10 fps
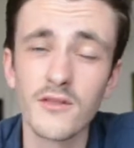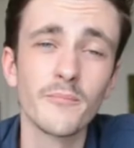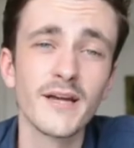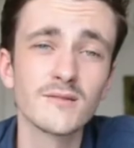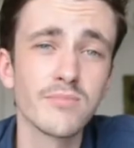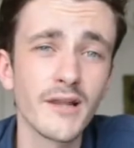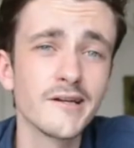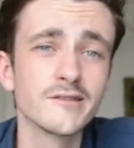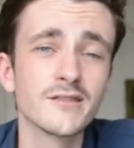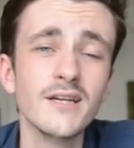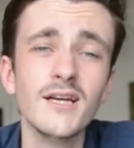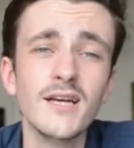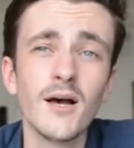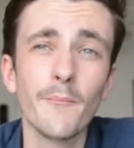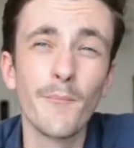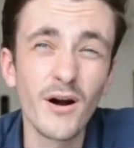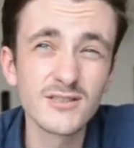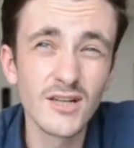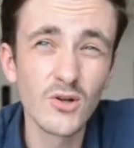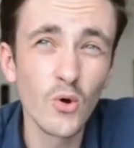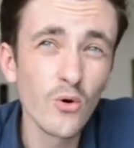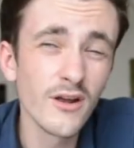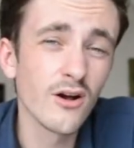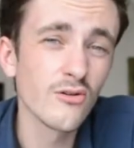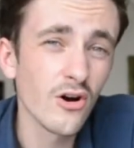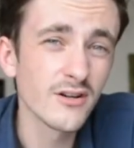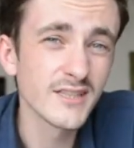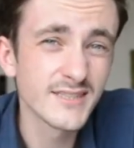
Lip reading: of their best players. Barcelona are already